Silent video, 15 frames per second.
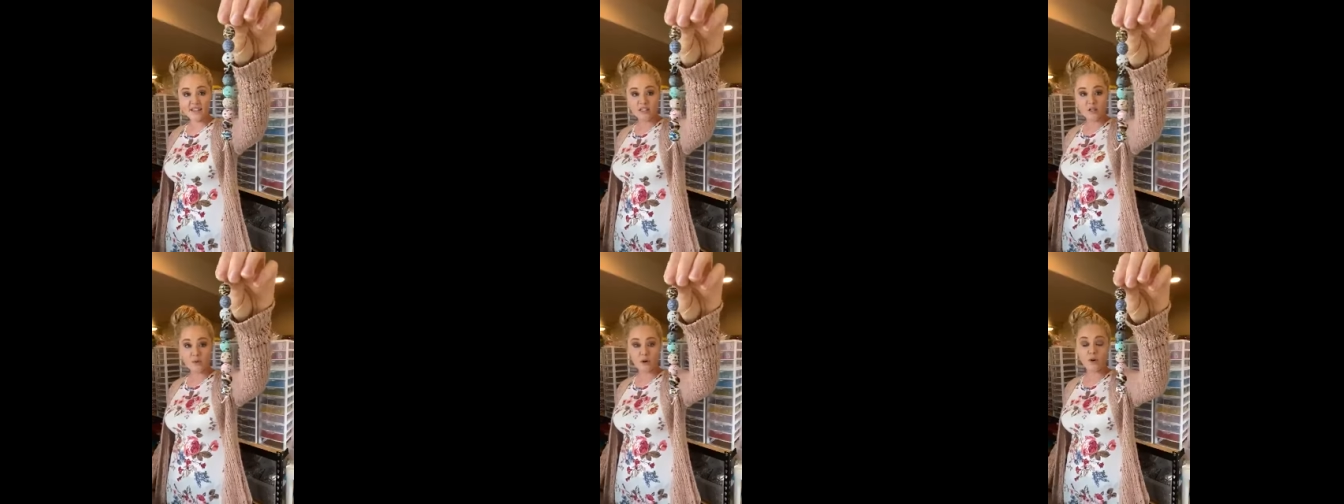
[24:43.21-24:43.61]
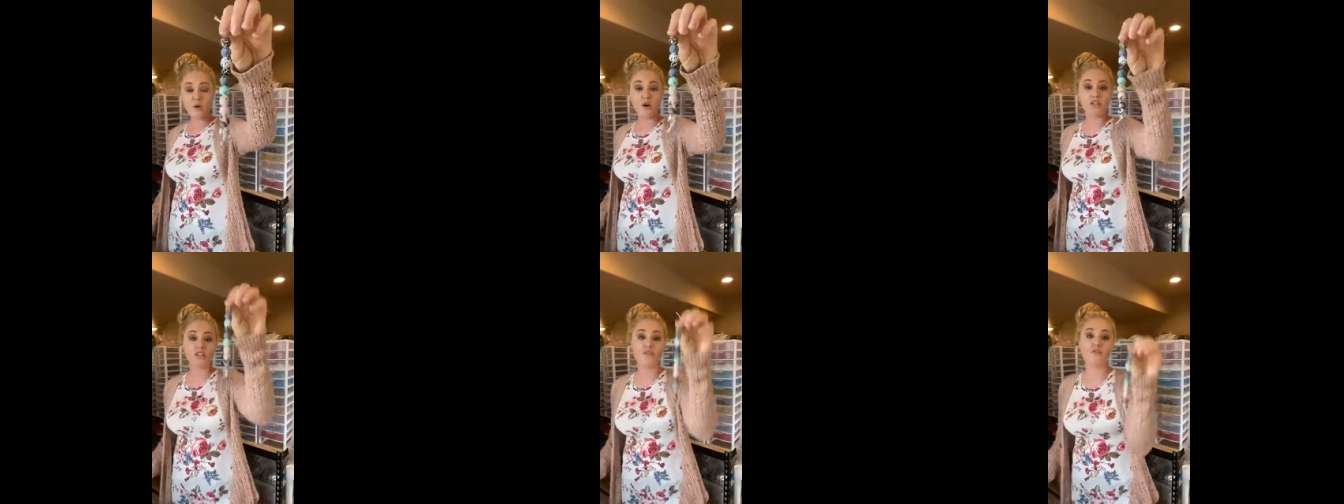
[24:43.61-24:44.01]
Super
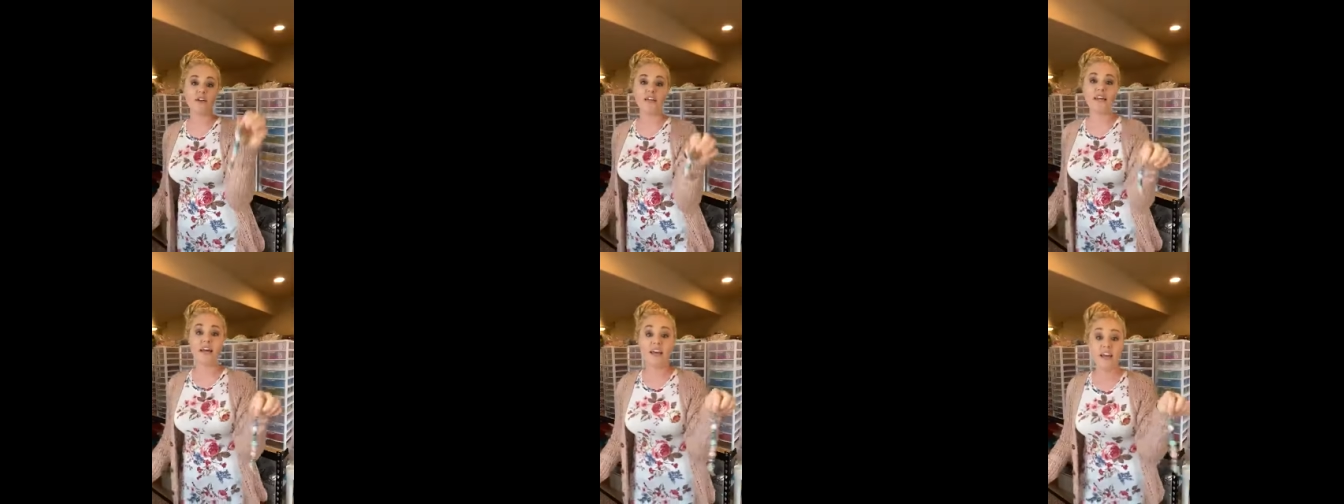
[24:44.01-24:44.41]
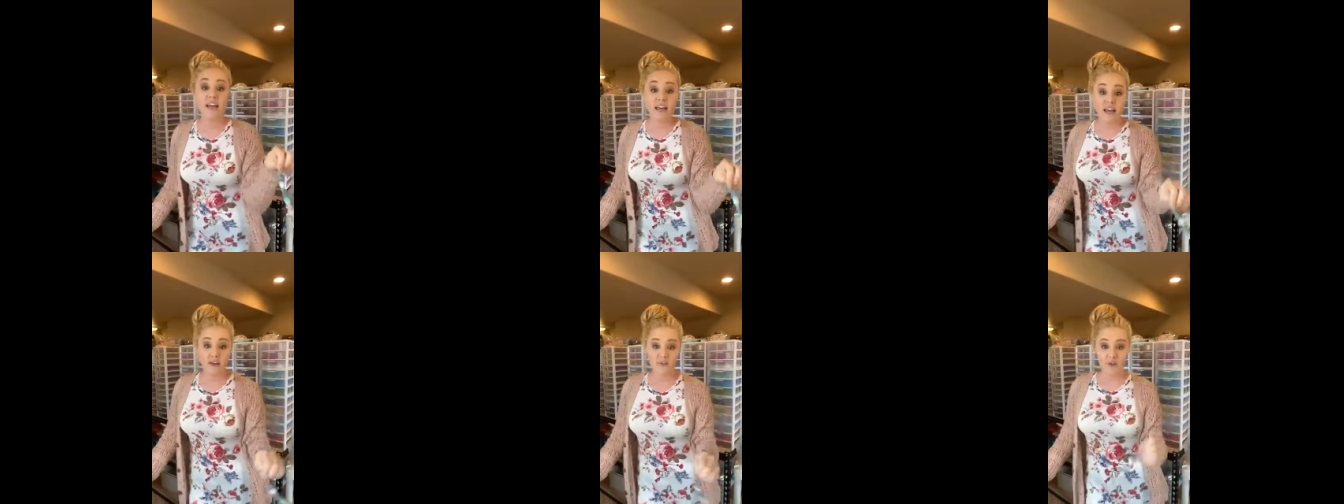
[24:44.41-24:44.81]
cool. Don't forget,
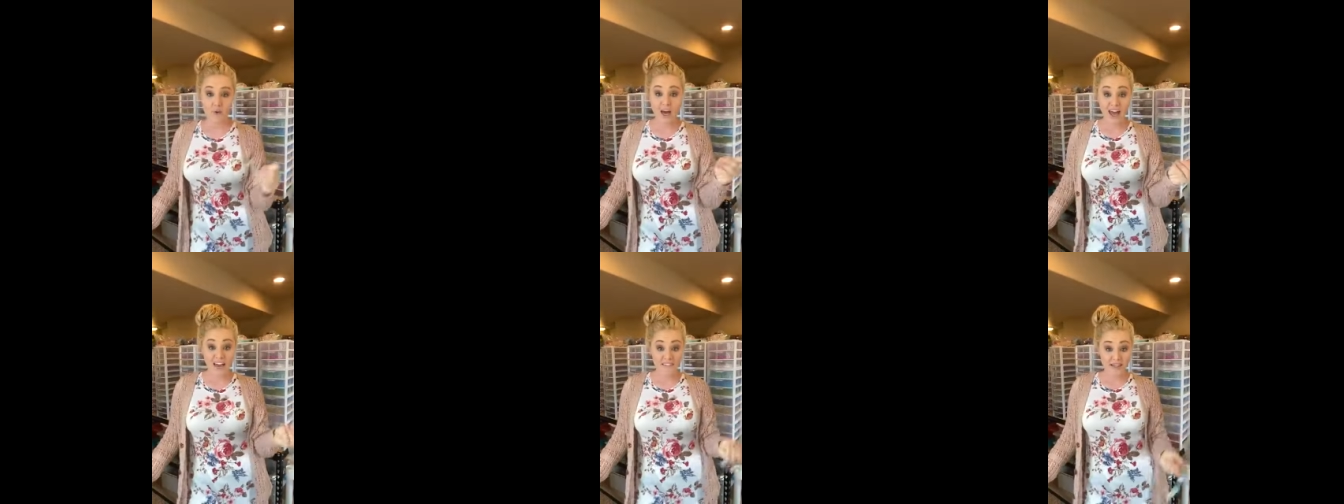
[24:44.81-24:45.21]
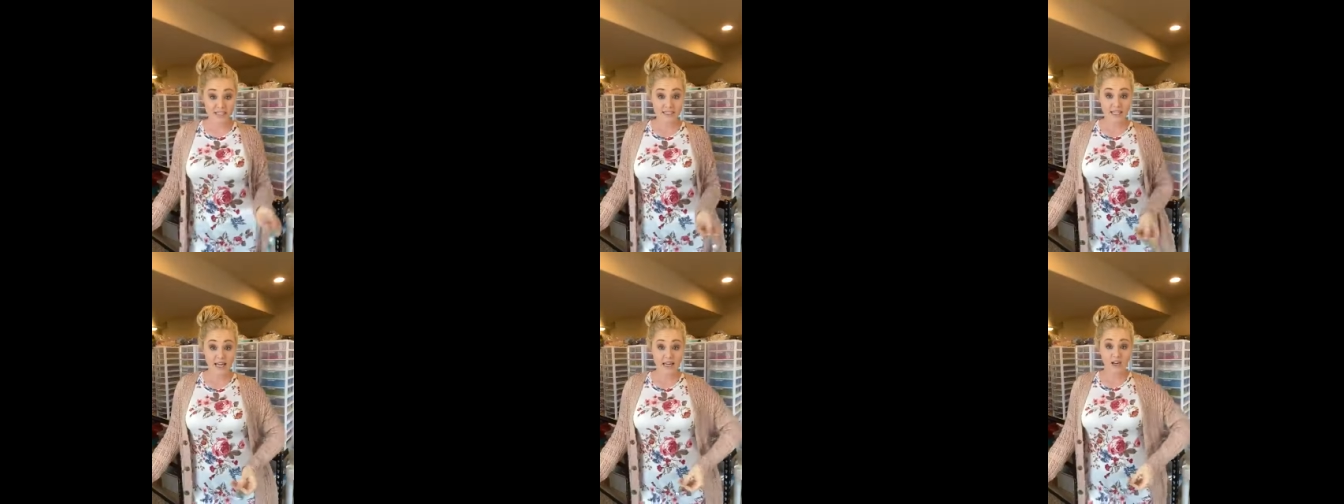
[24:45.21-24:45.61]
if you
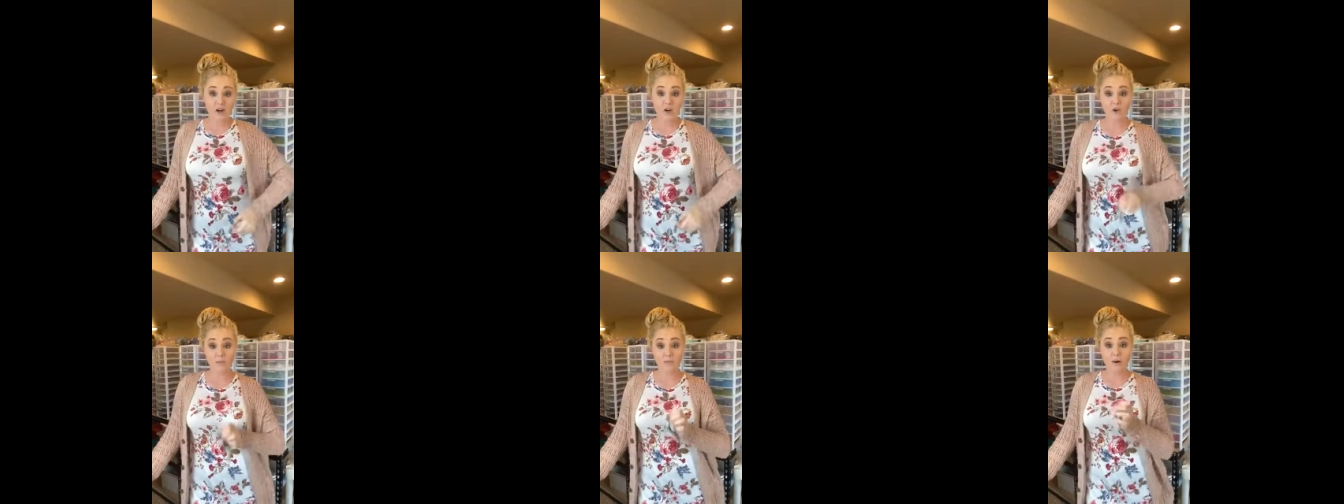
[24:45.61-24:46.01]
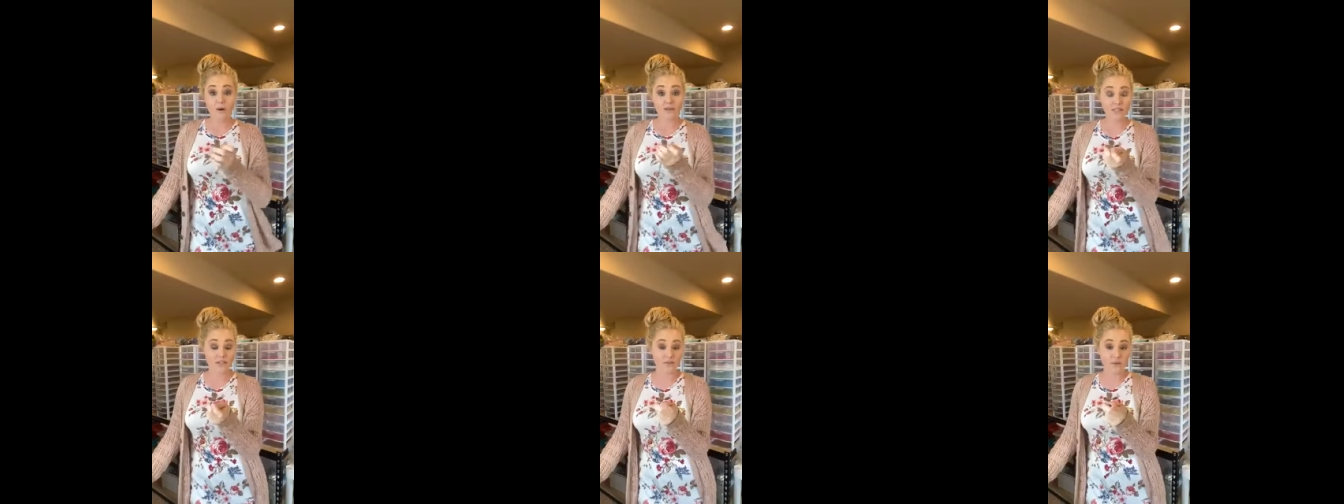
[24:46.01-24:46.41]
haven't, I know
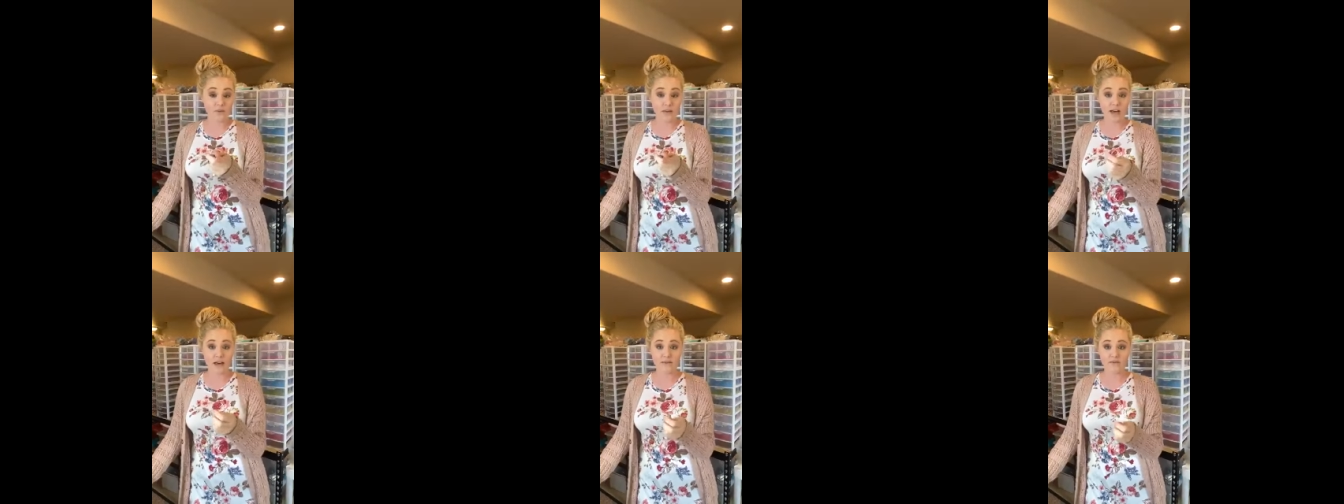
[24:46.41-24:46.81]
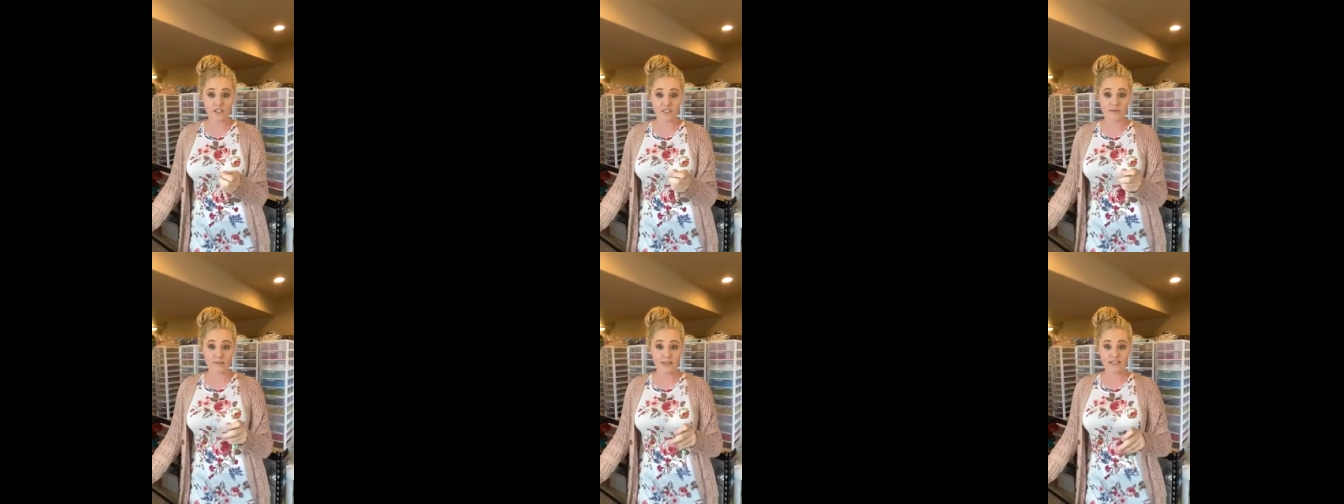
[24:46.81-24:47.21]
most of you have,
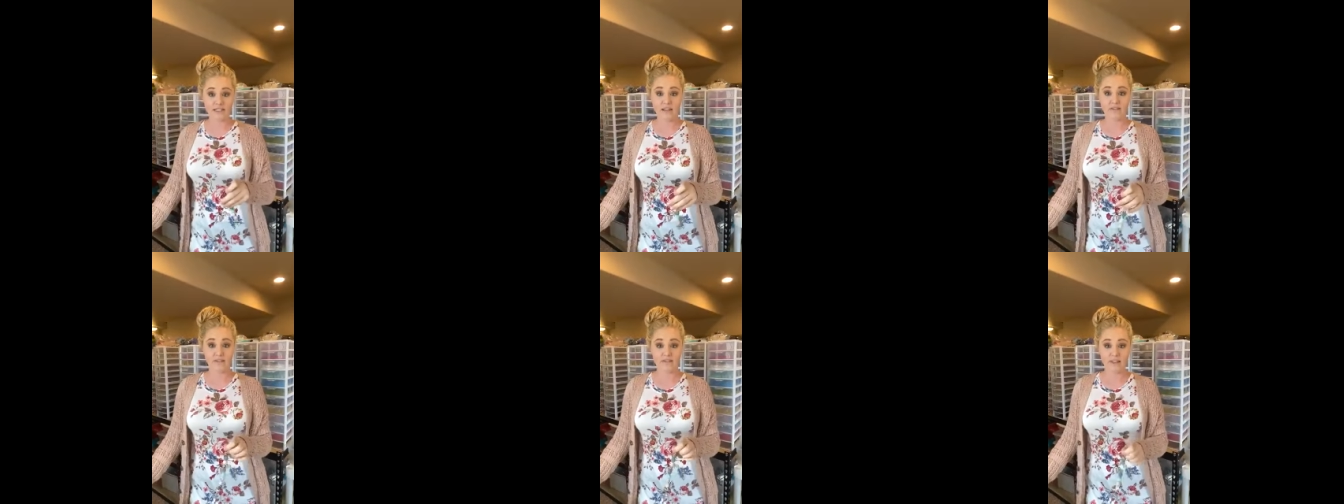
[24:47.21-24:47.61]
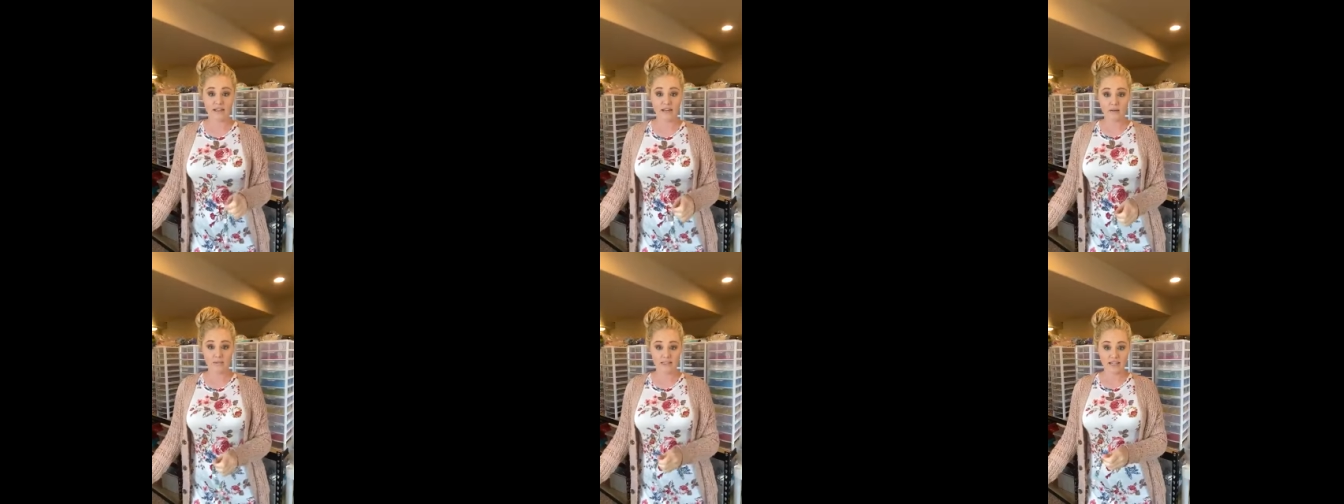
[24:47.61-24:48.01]
just based off of the
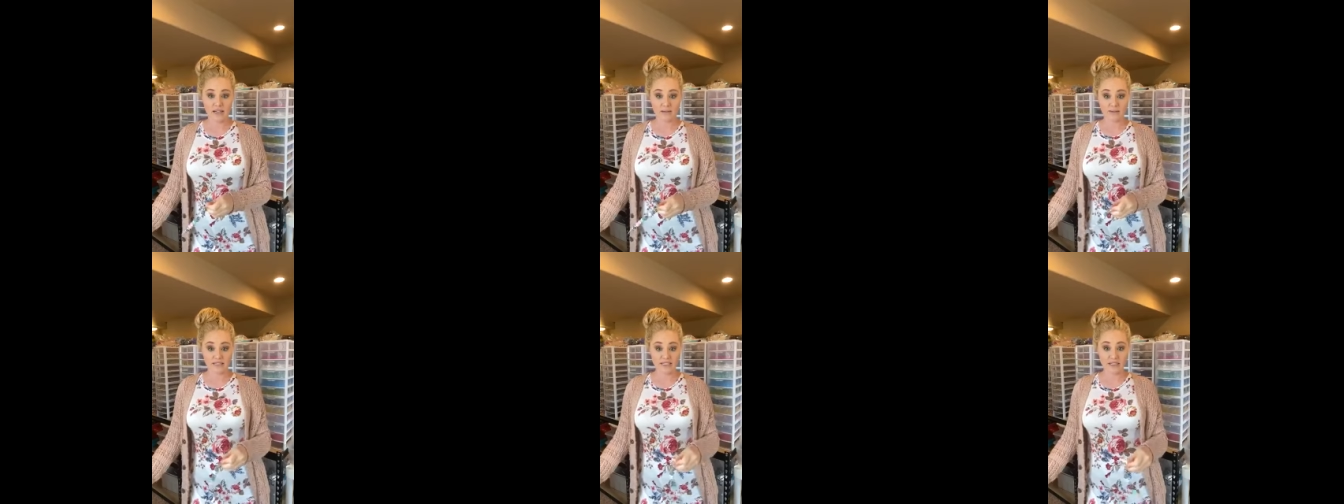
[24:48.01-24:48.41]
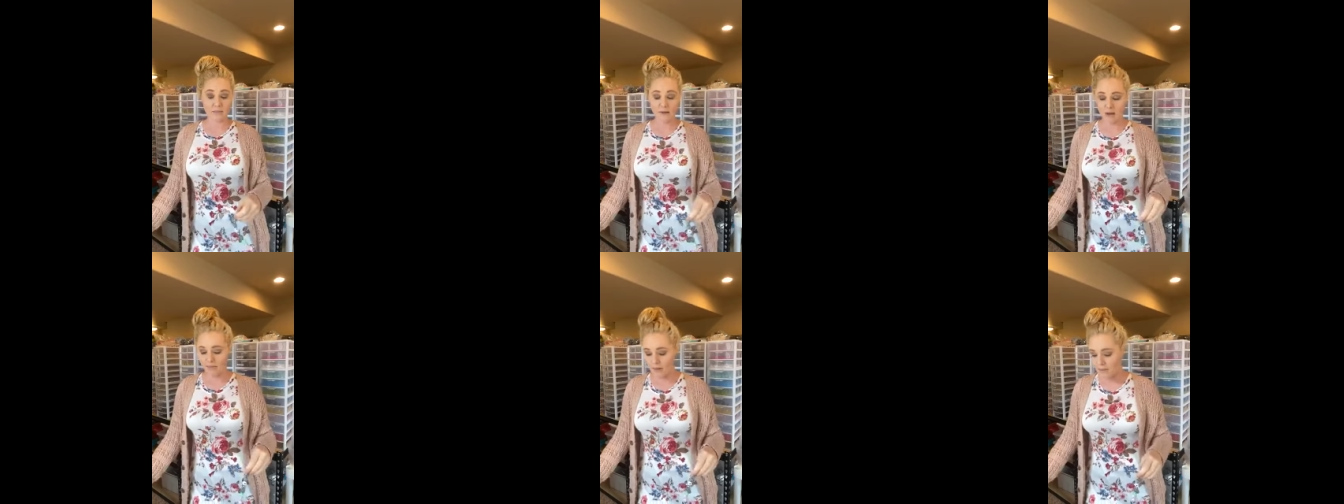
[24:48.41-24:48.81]
names that I'm seeing
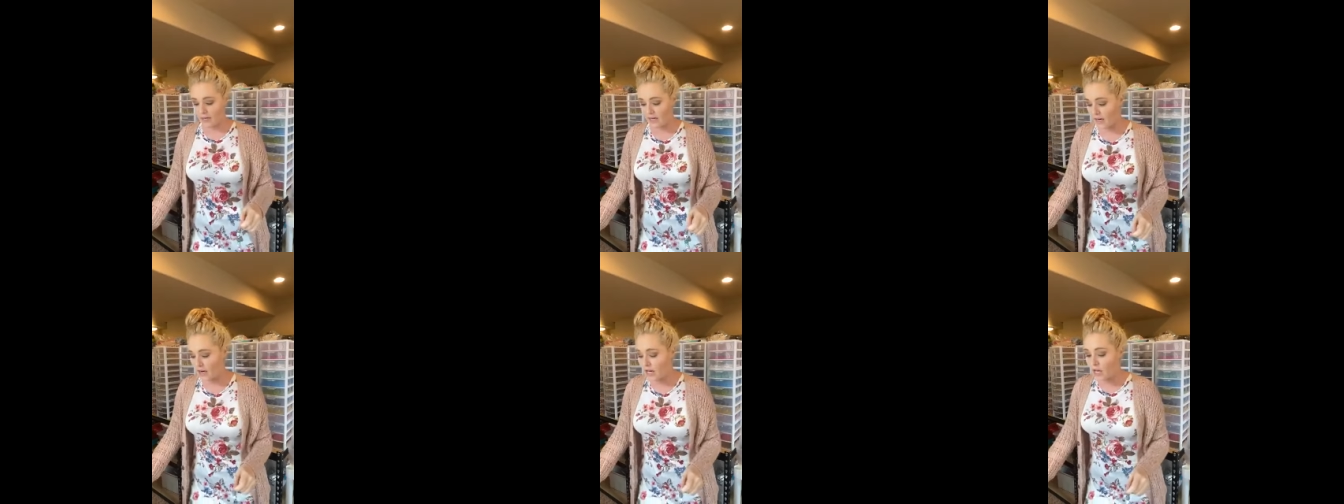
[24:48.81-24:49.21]
pop up here.